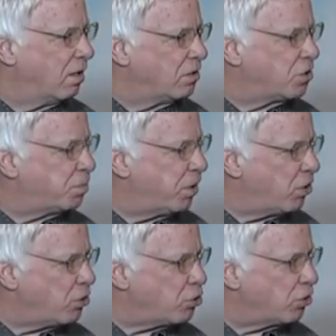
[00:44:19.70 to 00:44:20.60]

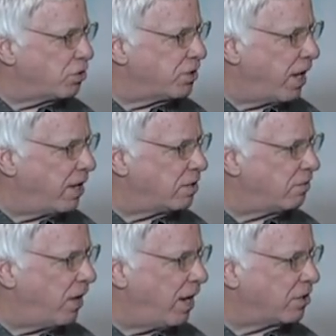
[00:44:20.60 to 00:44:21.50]
Spiritual
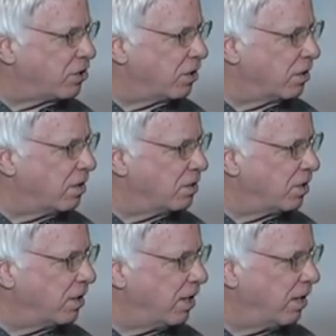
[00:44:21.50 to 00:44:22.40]
satisfaction is
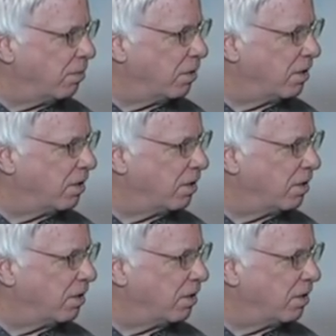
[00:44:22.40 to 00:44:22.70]
in Him.